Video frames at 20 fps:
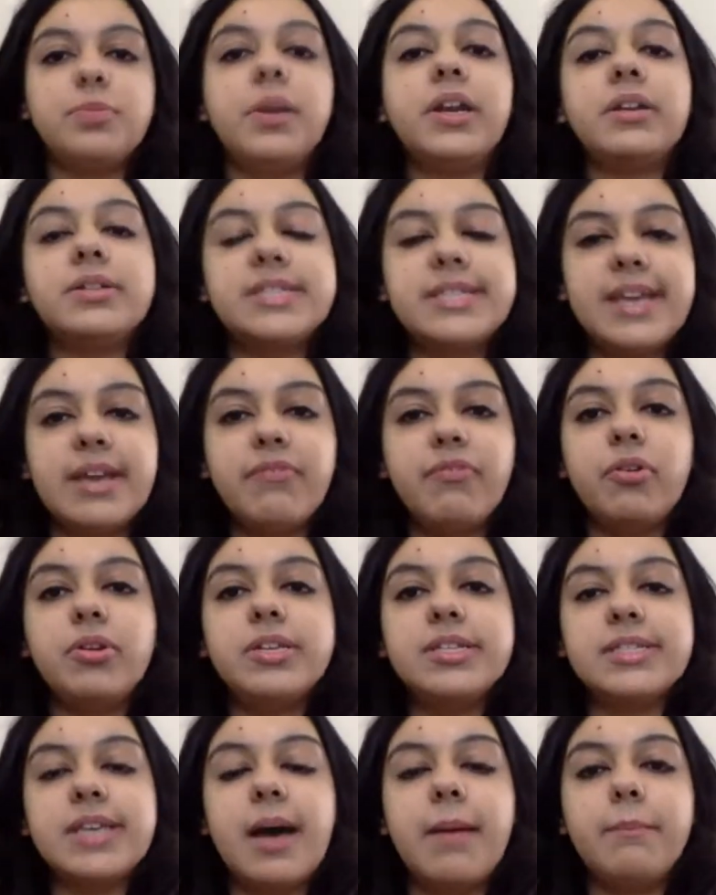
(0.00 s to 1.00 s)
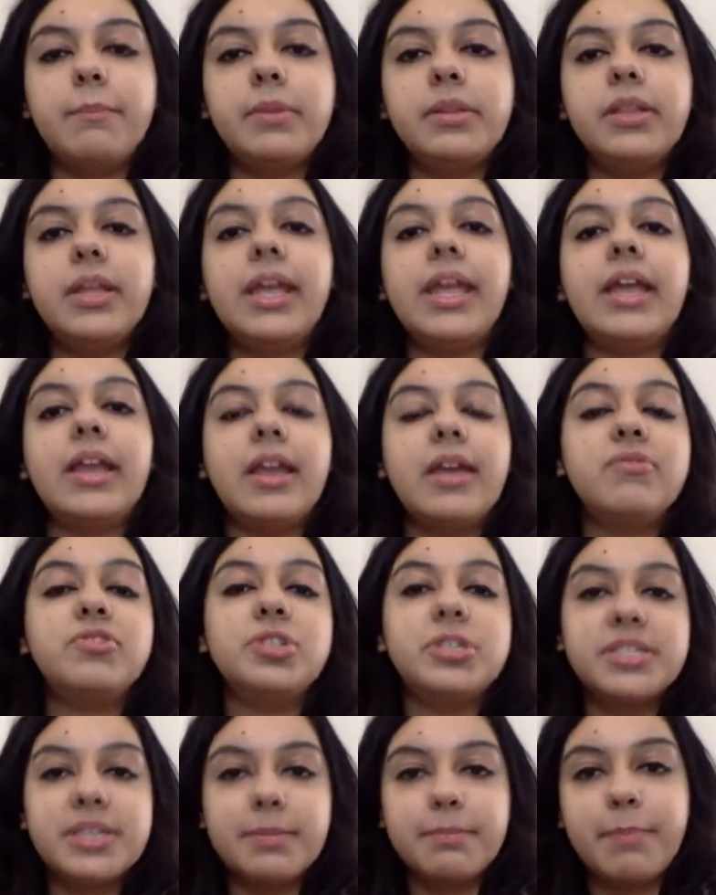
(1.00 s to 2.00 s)
But say, for example, the area
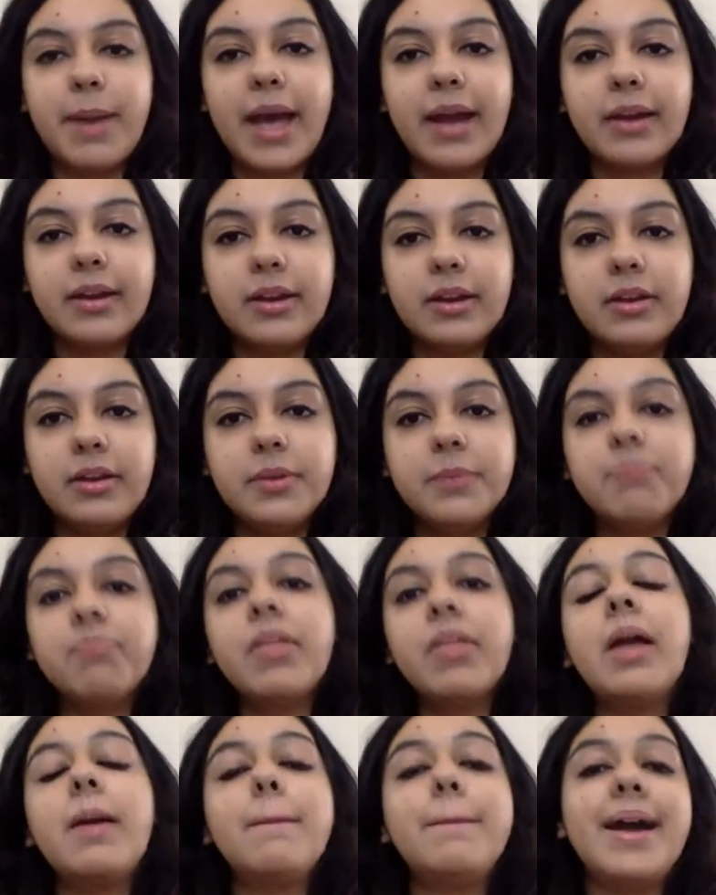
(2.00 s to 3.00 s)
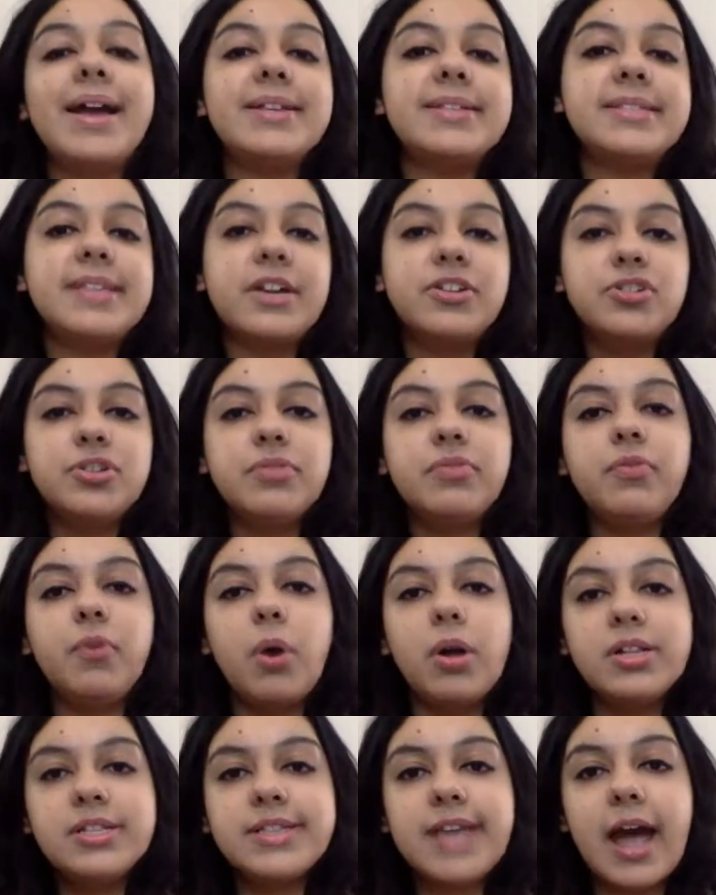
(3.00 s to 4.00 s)
which is impacted by such a
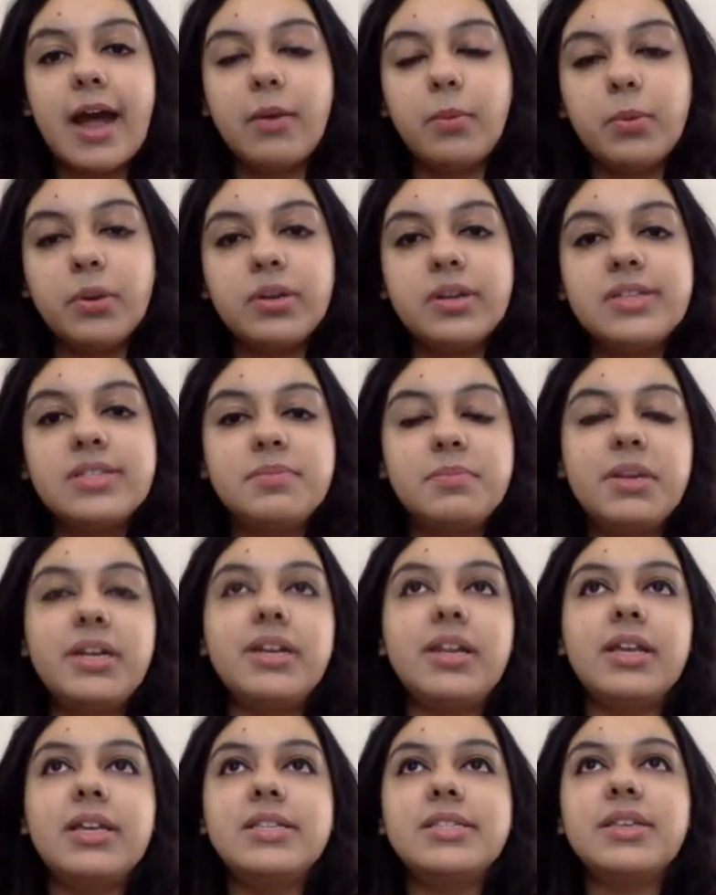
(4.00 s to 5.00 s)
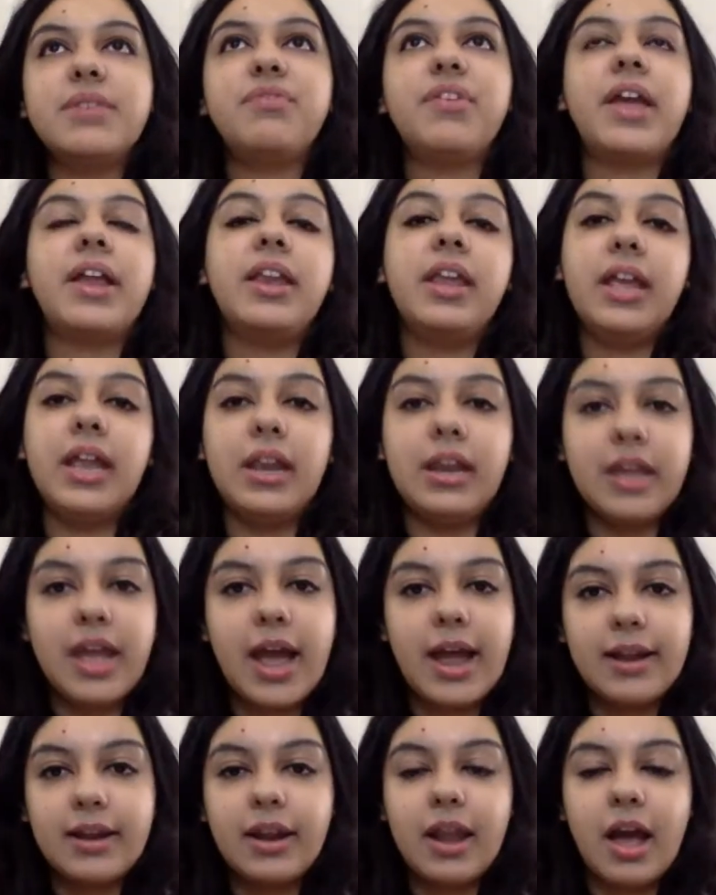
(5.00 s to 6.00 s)
false advertisement is affecting India
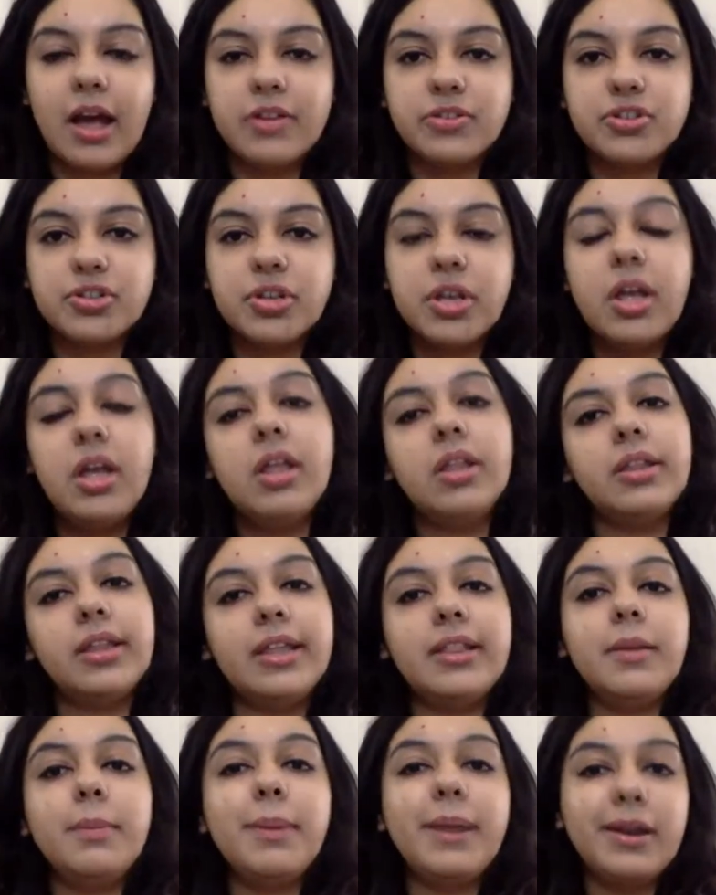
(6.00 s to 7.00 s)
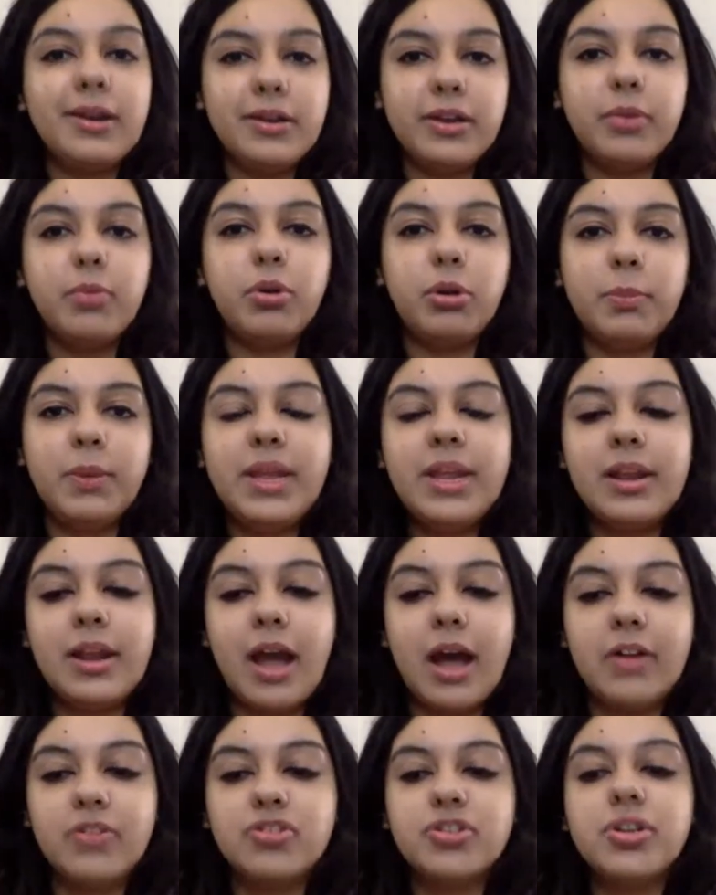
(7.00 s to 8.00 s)
at large, then the penalty would be
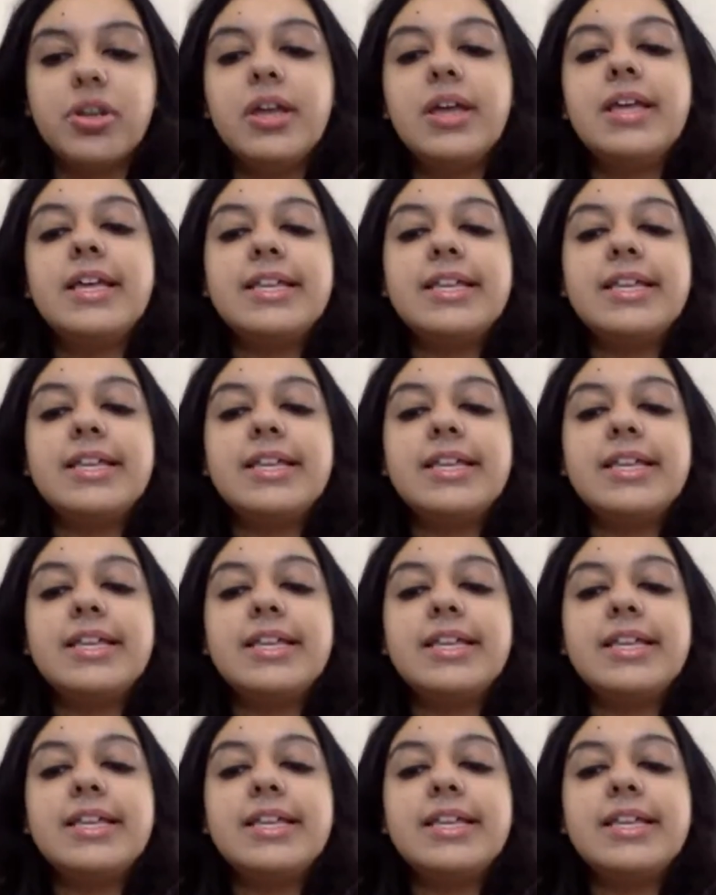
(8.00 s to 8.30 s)
large.